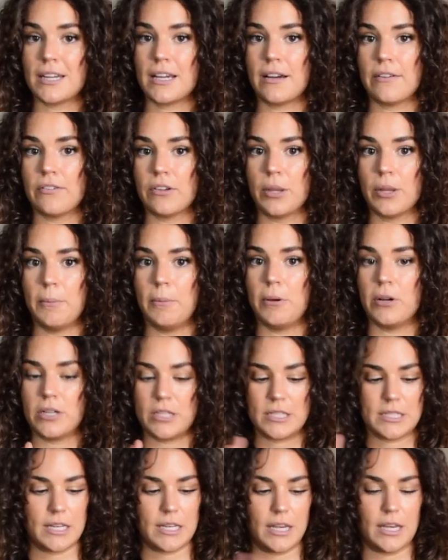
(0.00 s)
to cover the
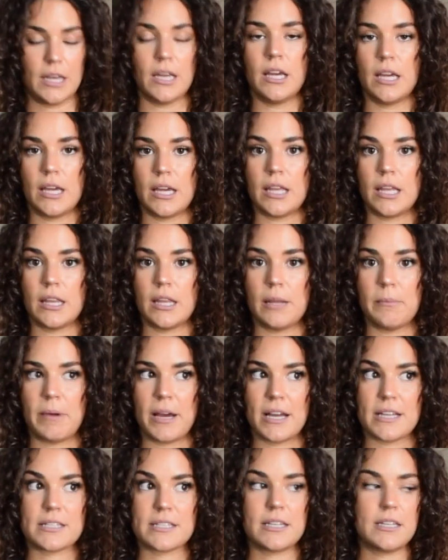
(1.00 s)
books in the
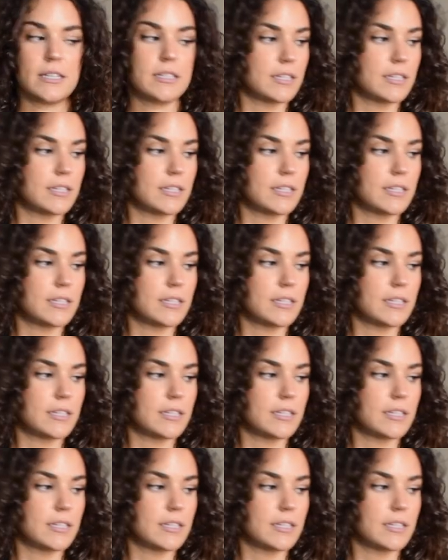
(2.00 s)
masking